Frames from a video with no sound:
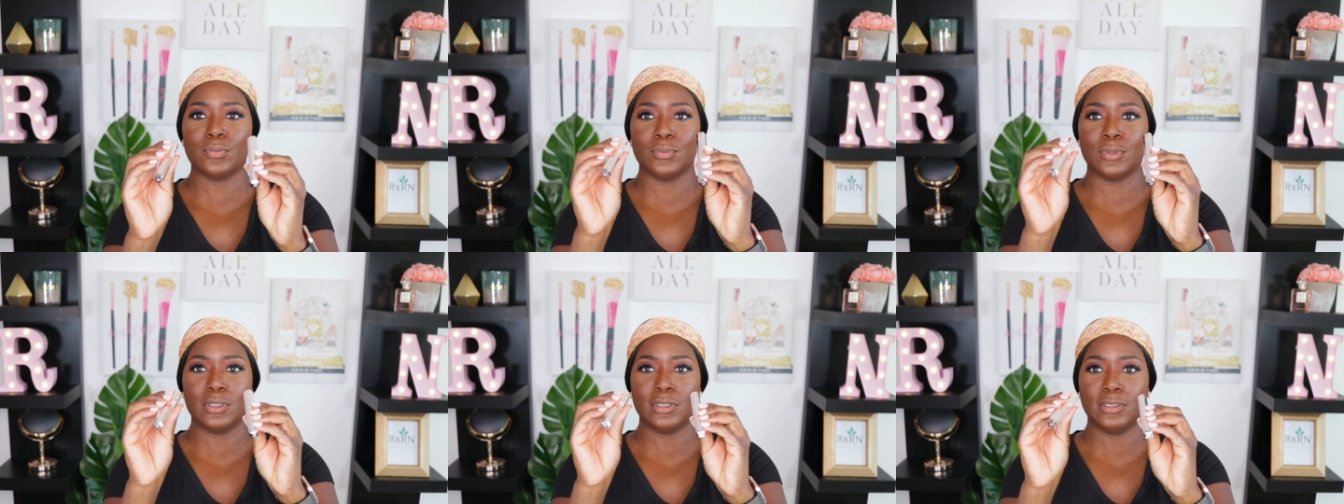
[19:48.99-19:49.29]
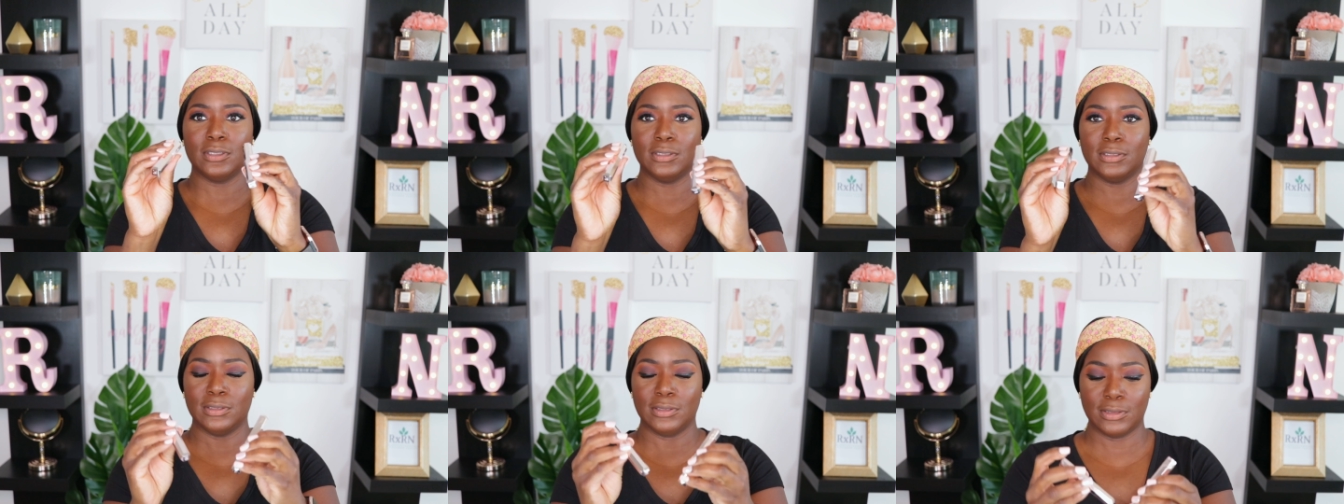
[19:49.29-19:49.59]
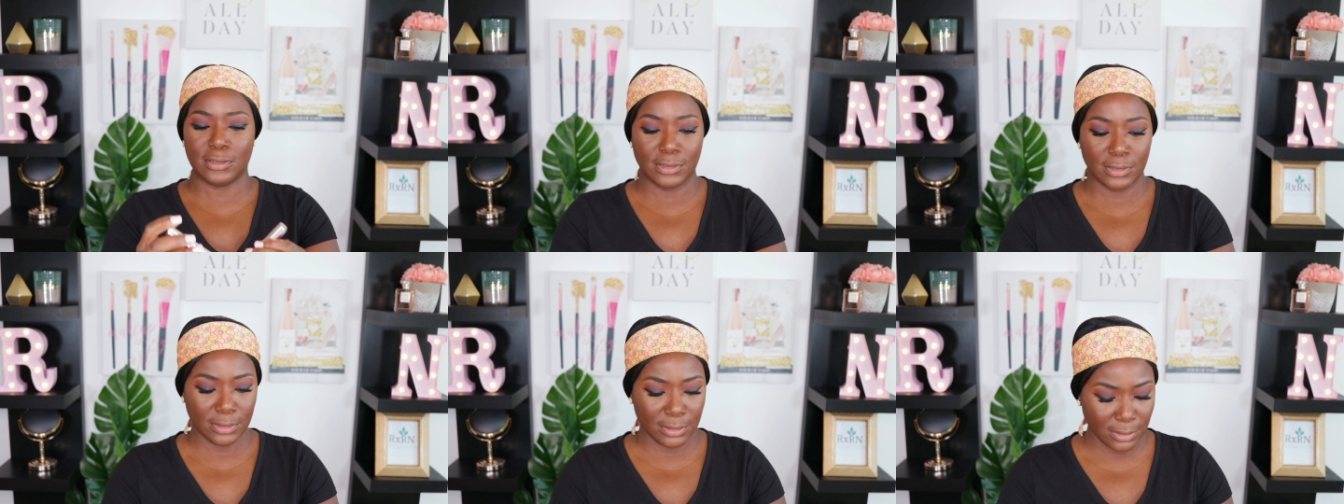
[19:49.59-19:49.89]

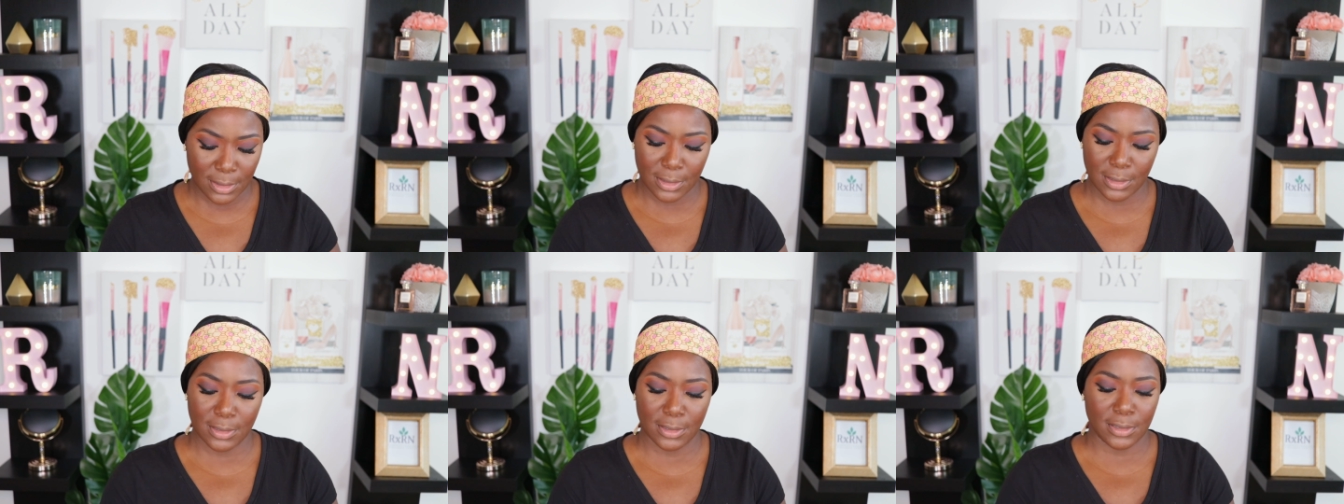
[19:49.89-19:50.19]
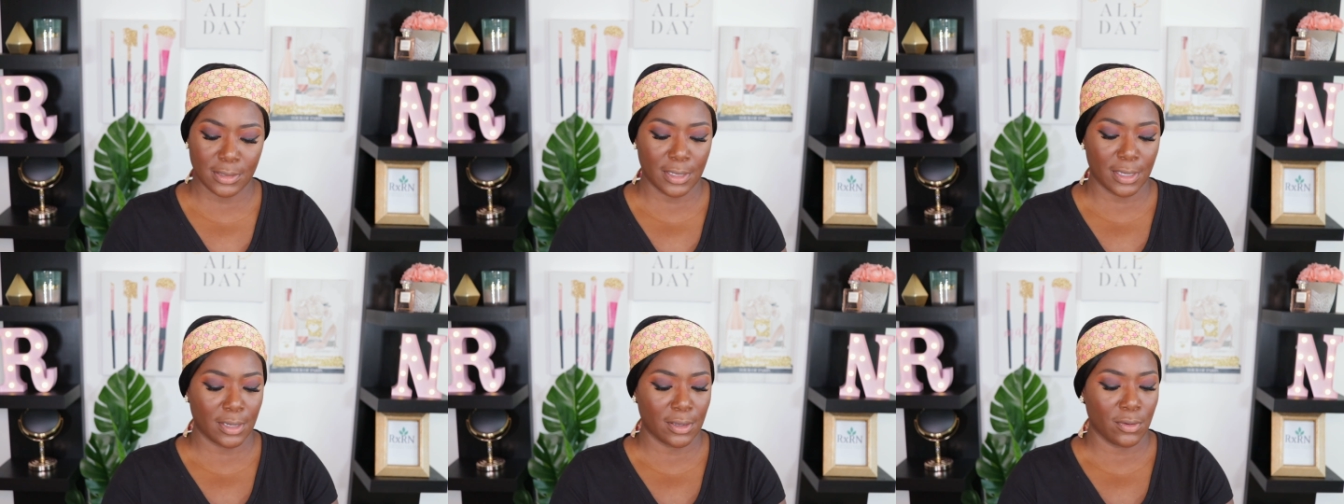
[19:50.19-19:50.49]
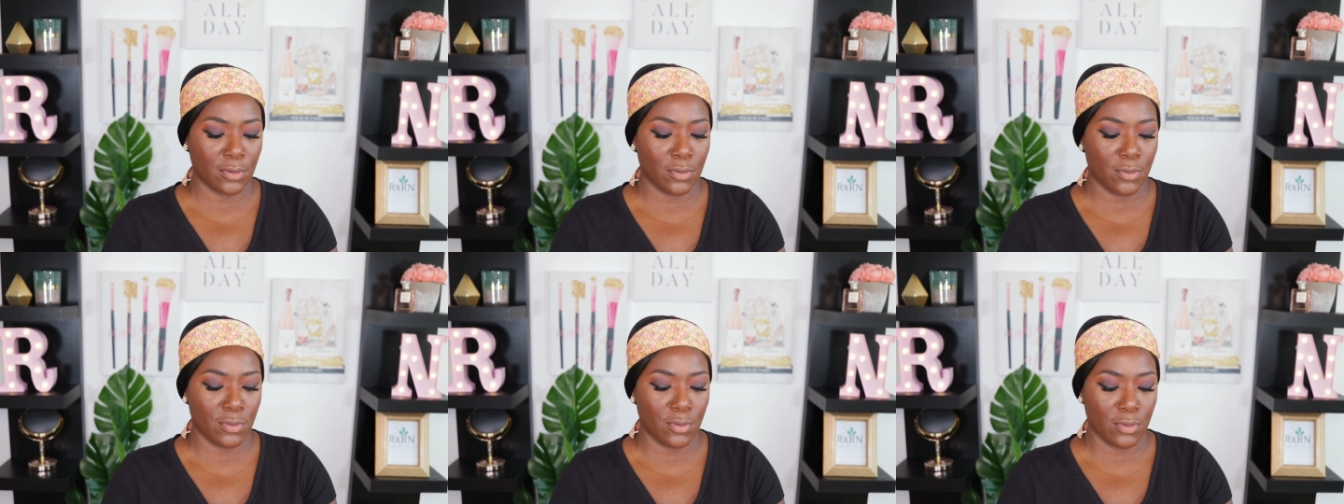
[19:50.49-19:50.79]
ones. This is like
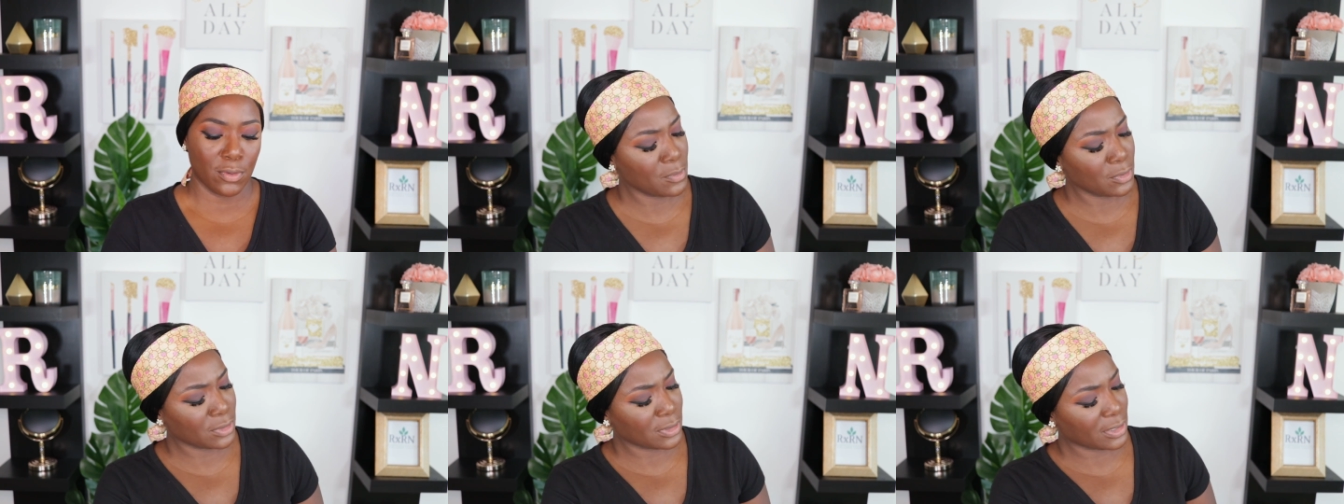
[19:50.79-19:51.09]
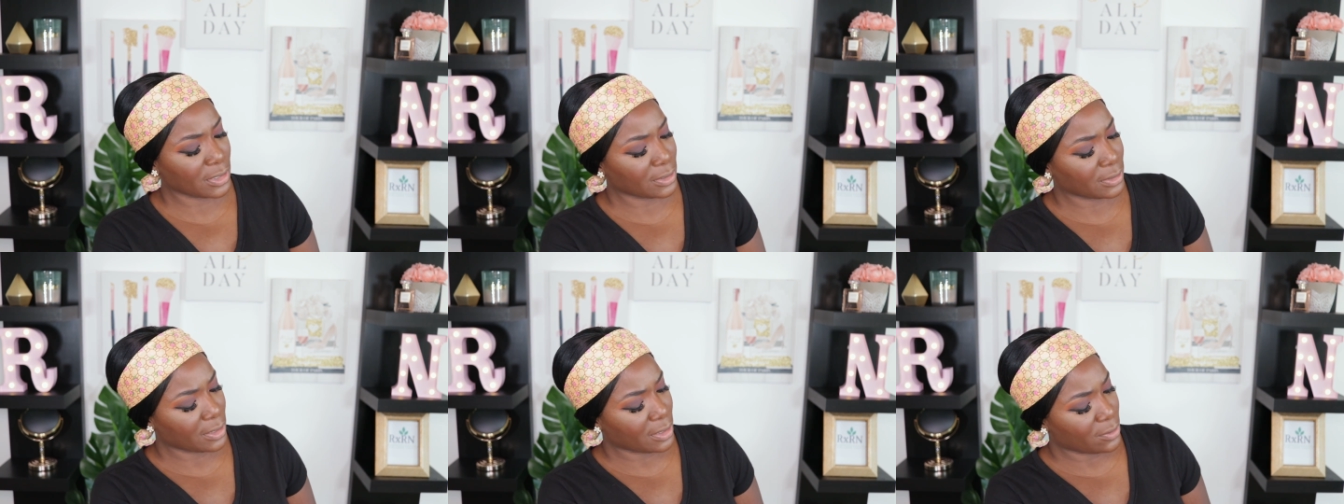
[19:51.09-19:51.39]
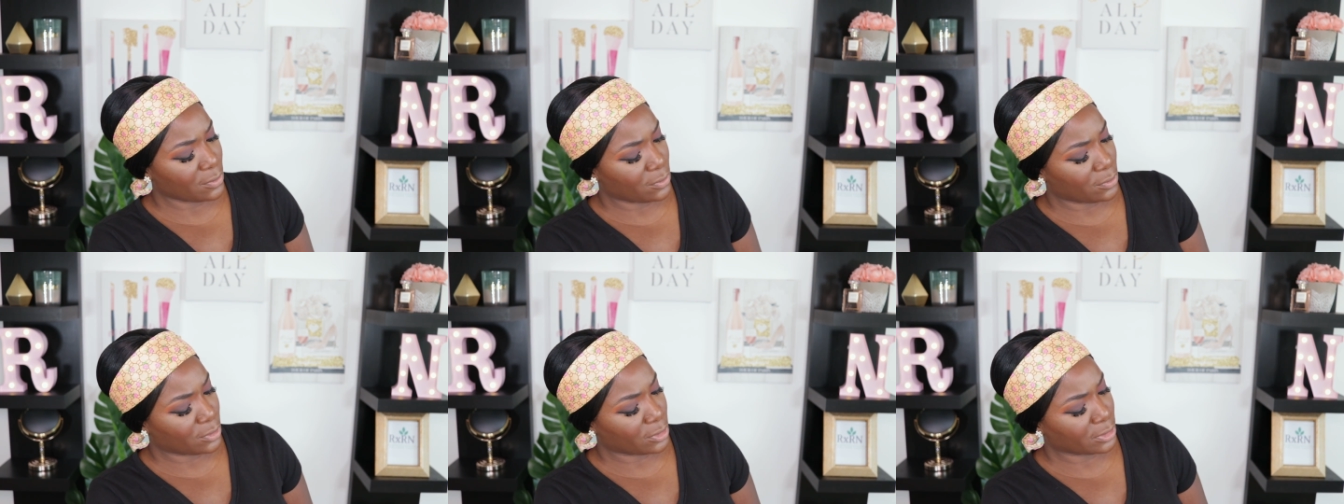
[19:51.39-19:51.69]
a, almost like
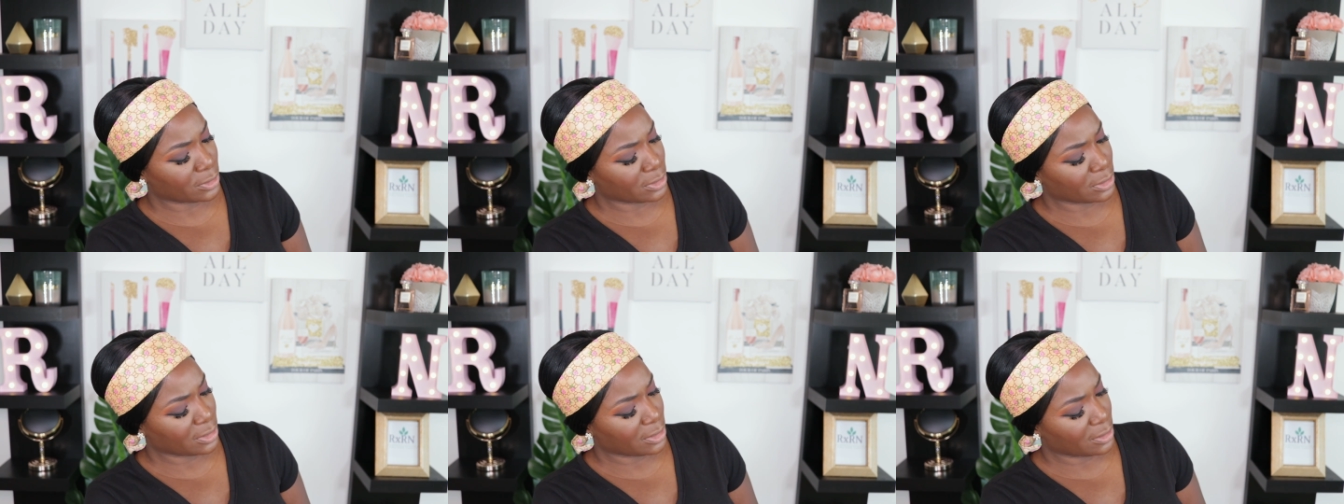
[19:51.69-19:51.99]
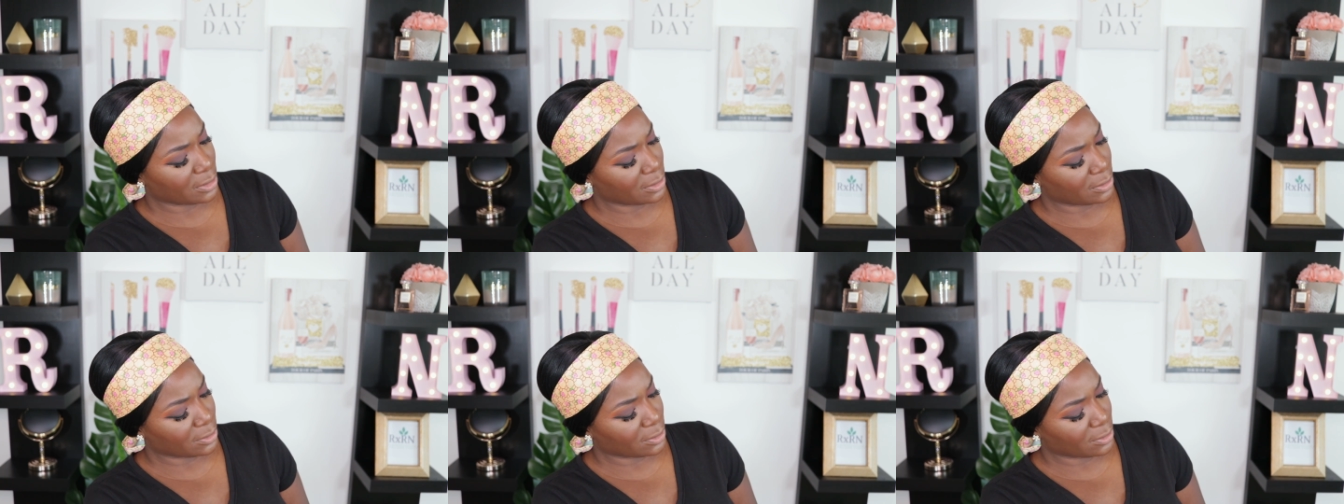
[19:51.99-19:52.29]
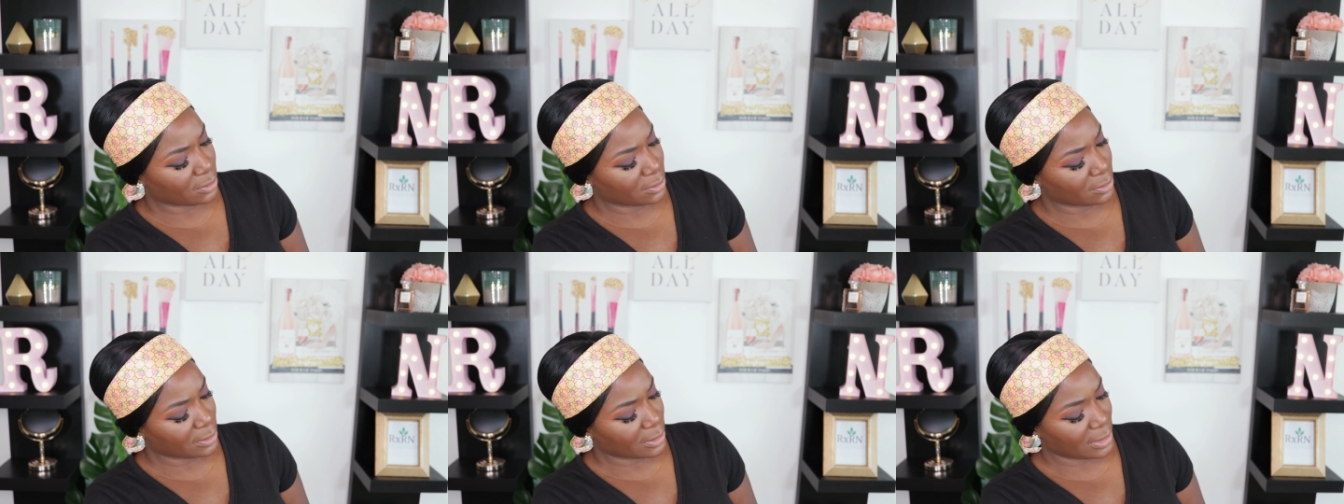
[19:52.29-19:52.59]
that orange color.